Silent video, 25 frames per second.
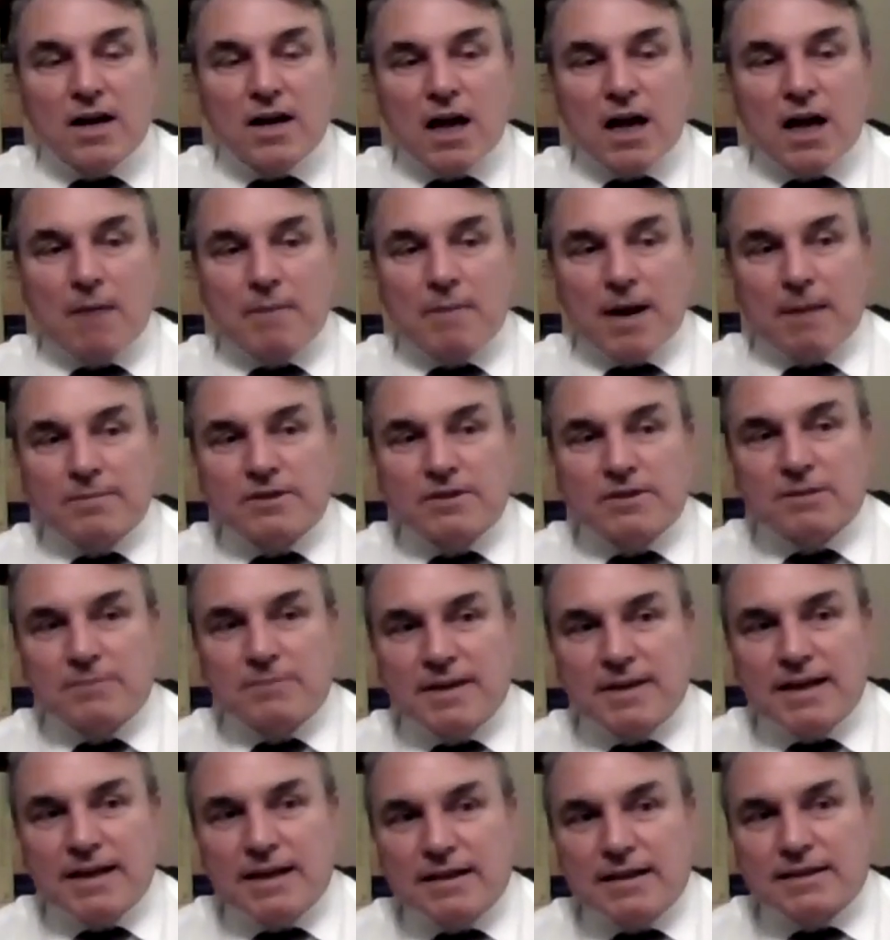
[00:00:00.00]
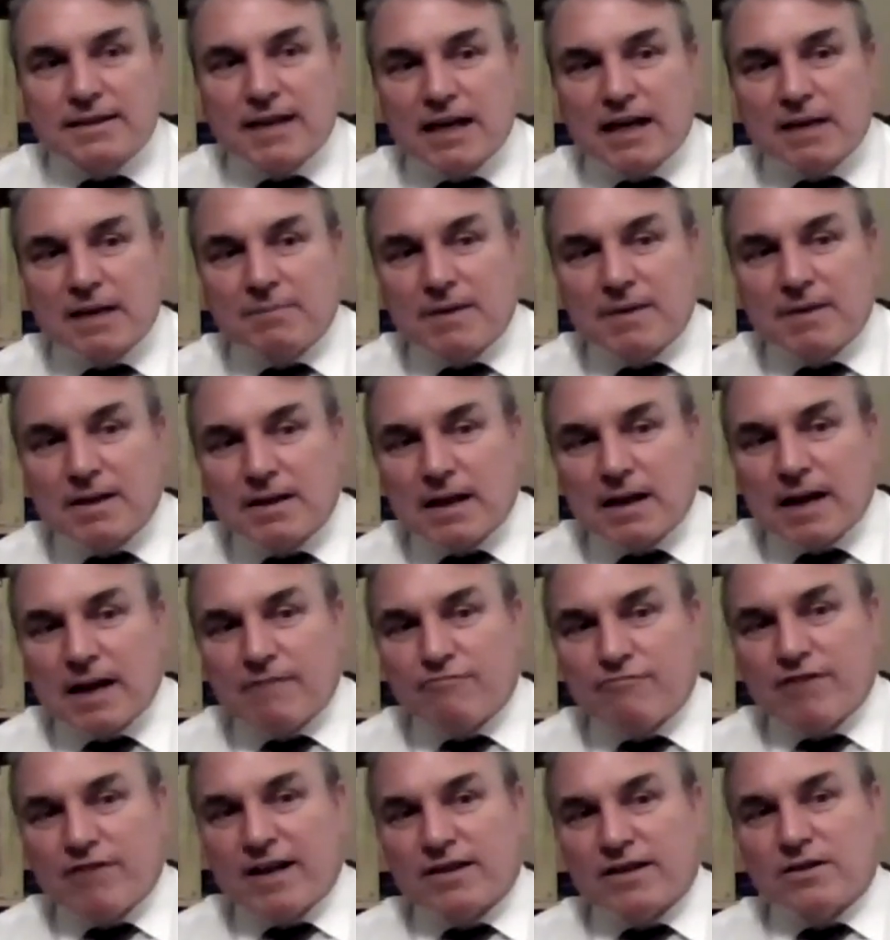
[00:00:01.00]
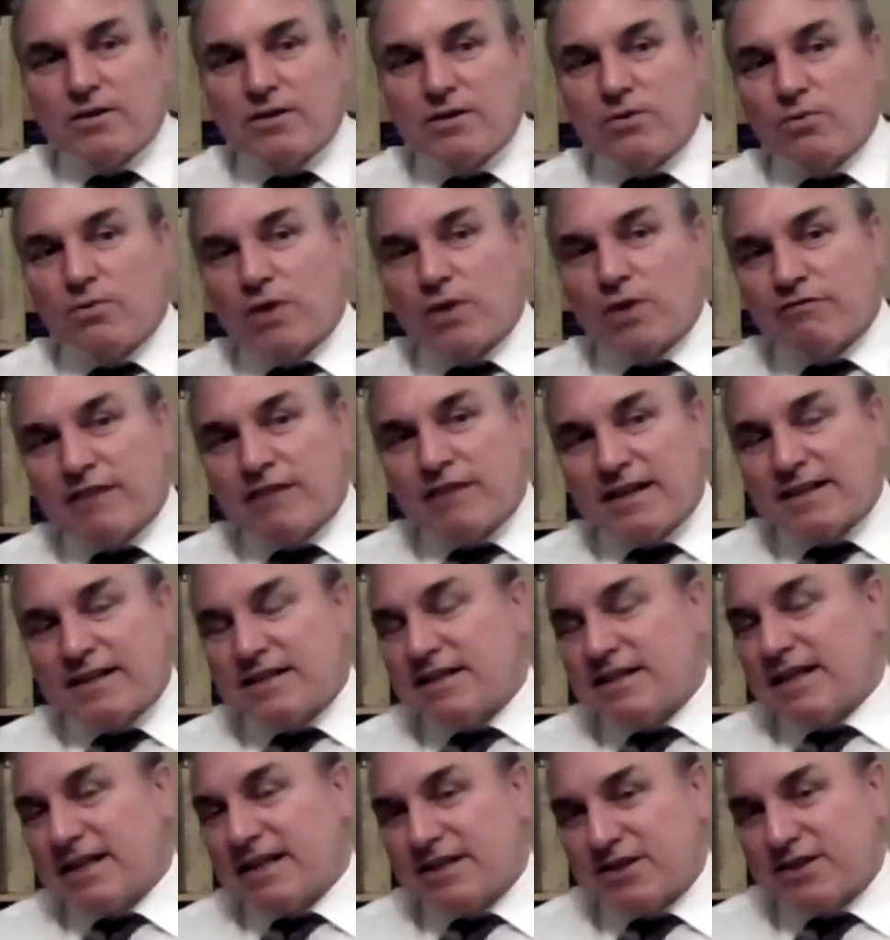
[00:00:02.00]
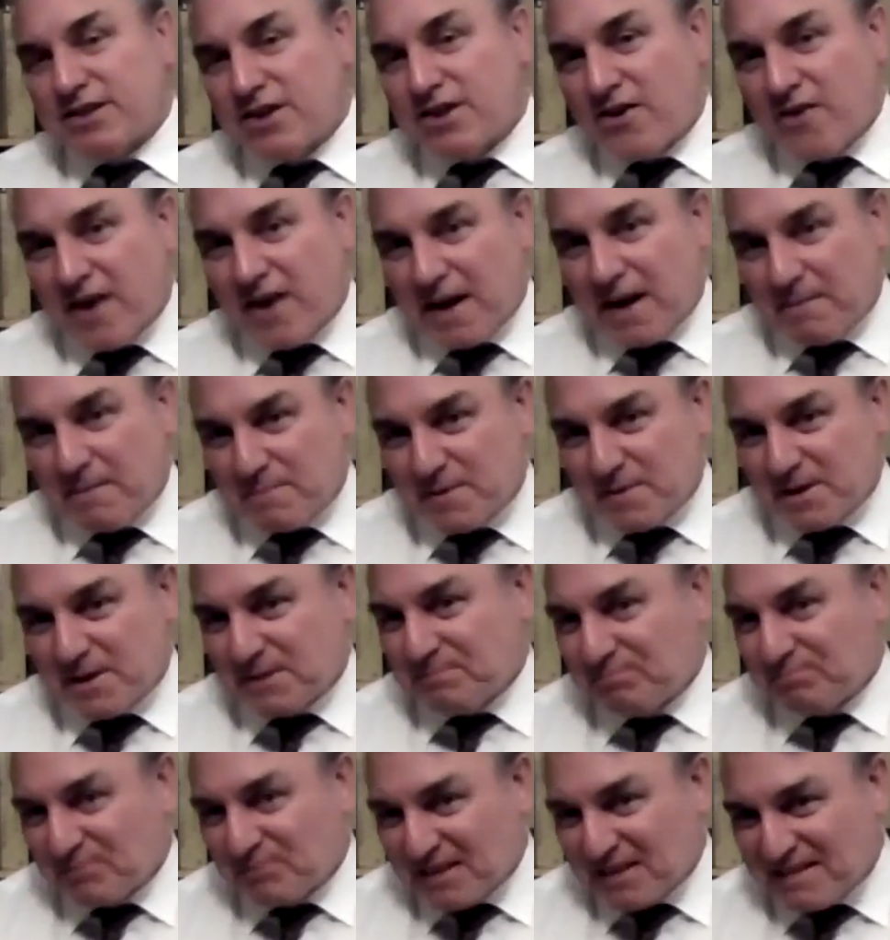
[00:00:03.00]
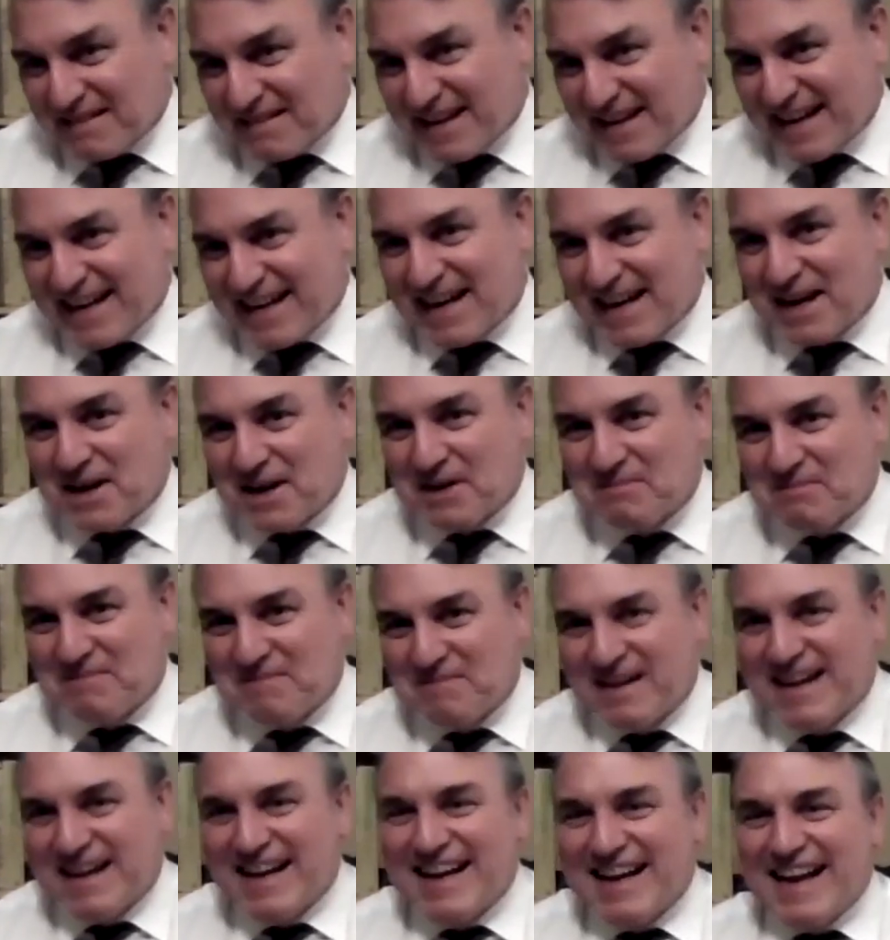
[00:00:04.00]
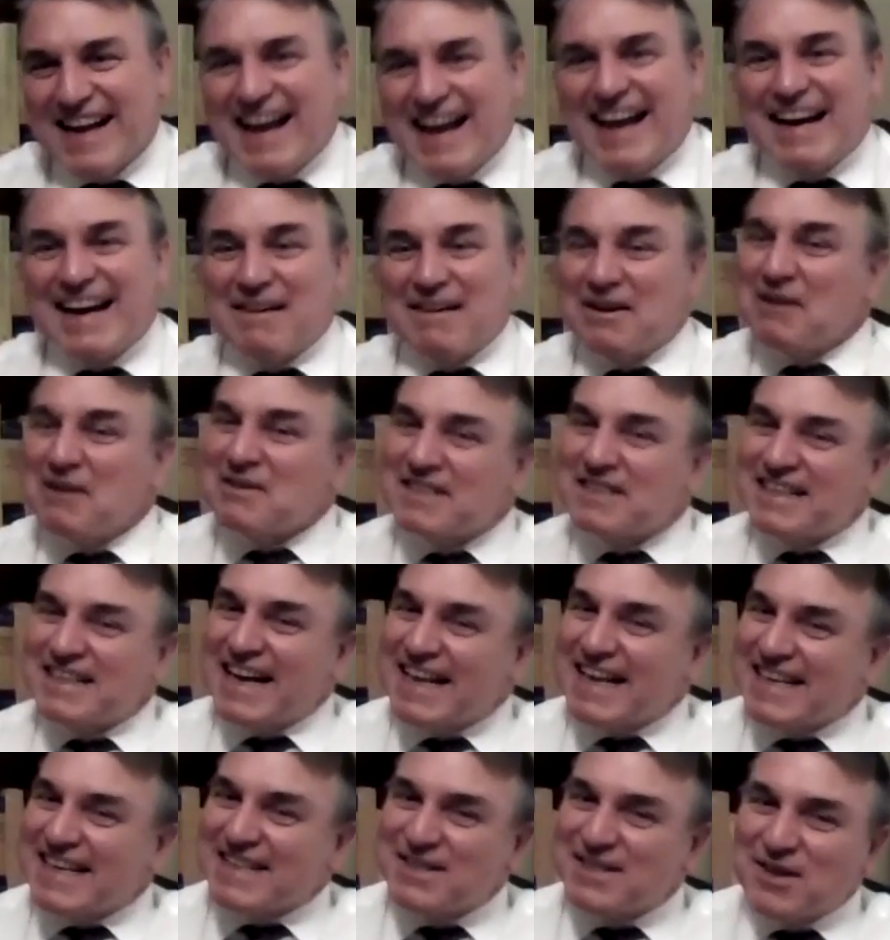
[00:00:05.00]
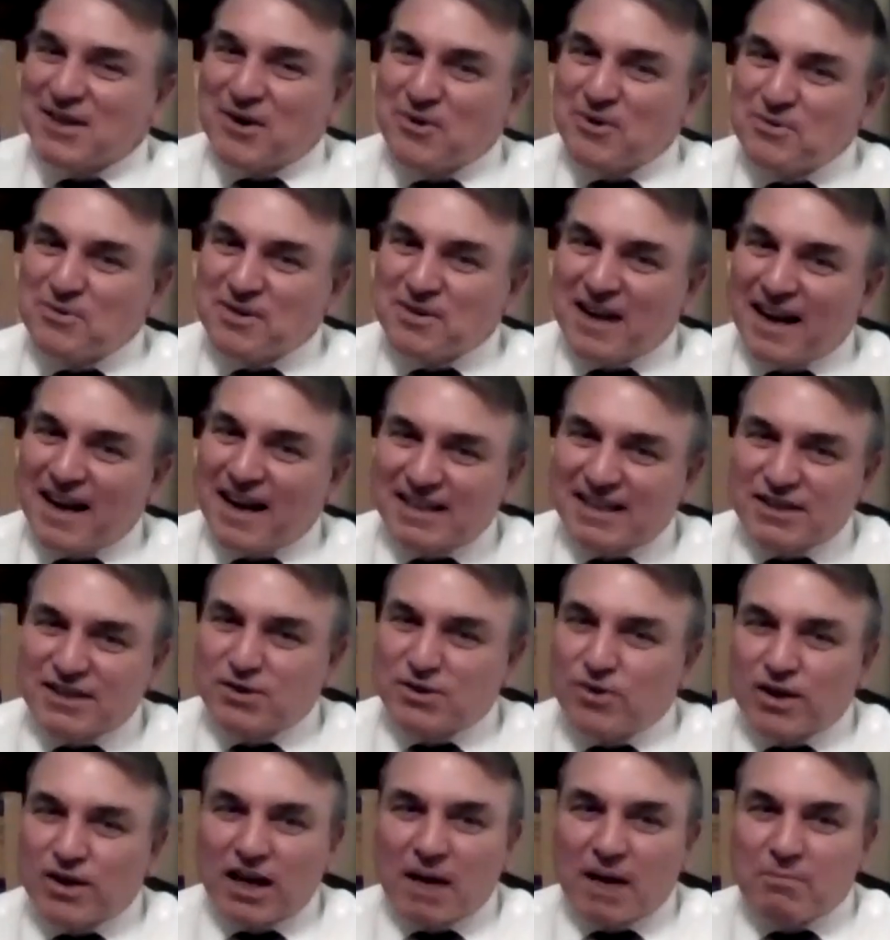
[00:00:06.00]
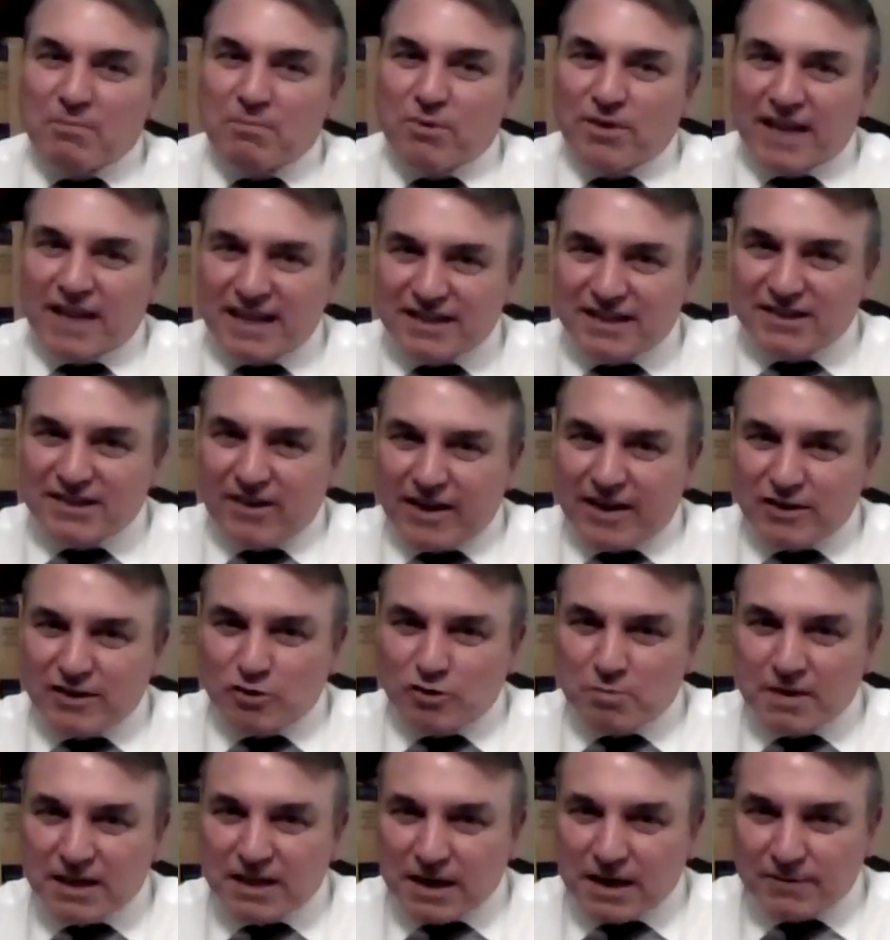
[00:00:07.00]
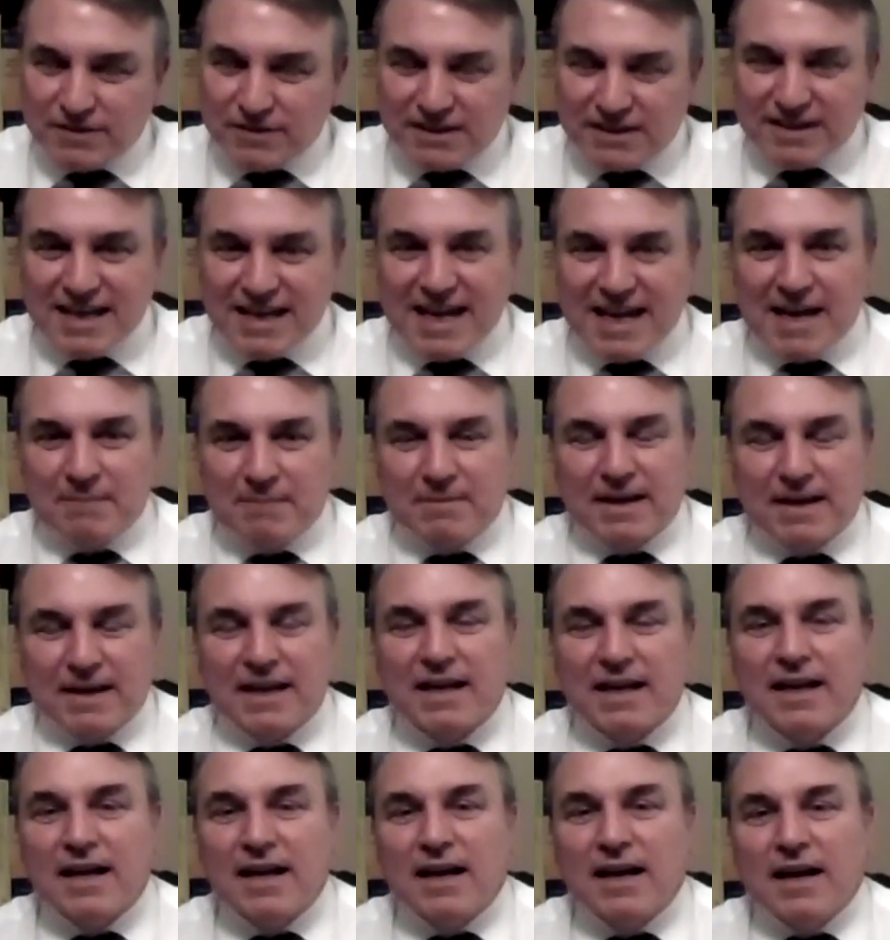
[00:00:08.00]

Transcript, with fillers: coming up to me telling me that they've read the lord of the rings six times all right. Um, now, when I was 10 years old, I just looking at a book that size would be enough to scare me.